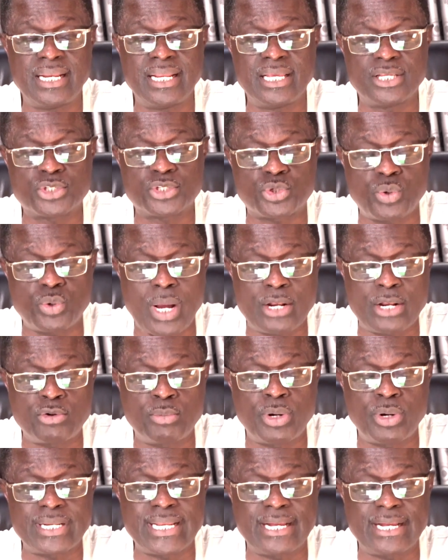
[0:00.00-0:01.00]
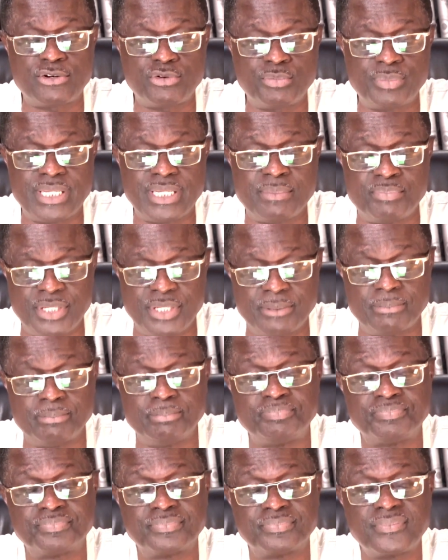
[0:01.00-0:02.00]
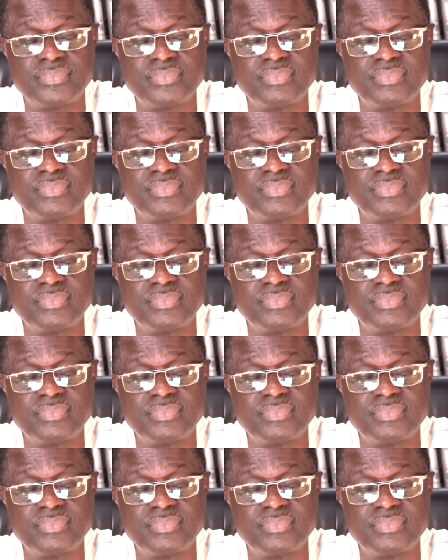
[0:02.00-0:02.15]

and then so I do more dear do me in beam.